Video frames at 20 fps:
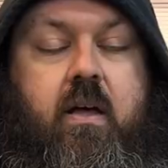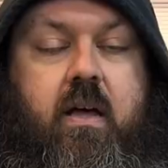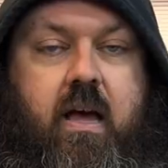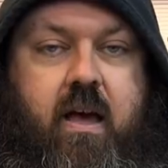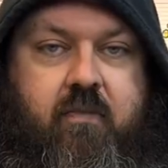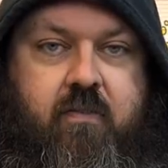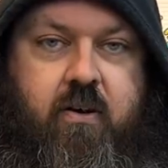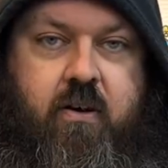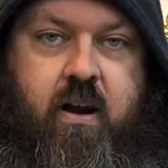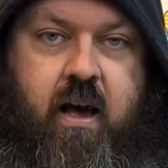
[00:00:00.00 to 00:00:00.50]

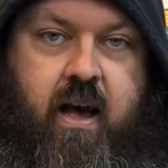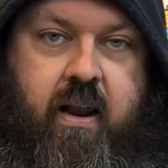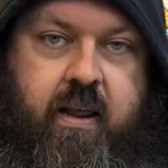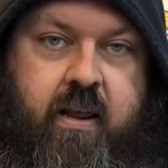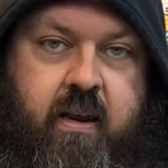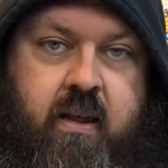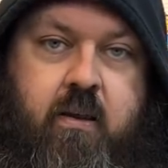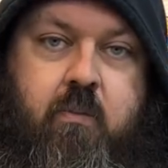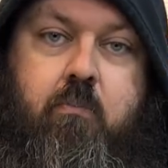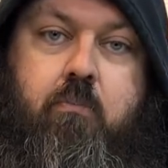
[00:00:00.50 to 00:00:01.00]
If you're not
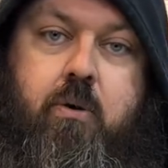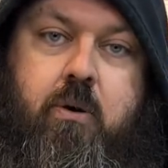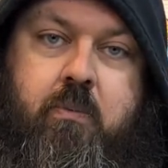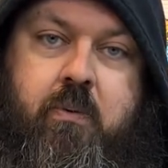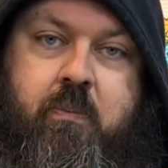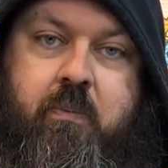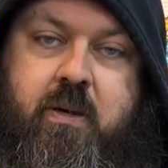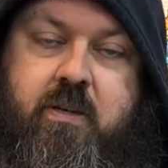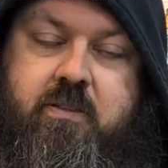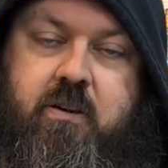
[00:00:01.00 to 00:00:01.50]
in it,
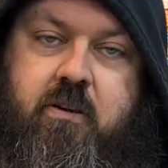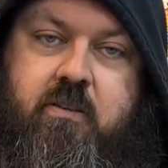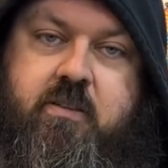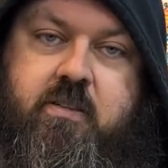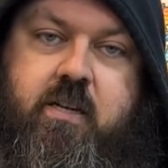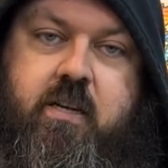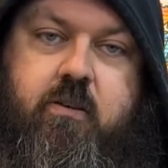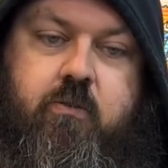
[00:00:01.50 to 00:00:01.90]
Bullman Built RC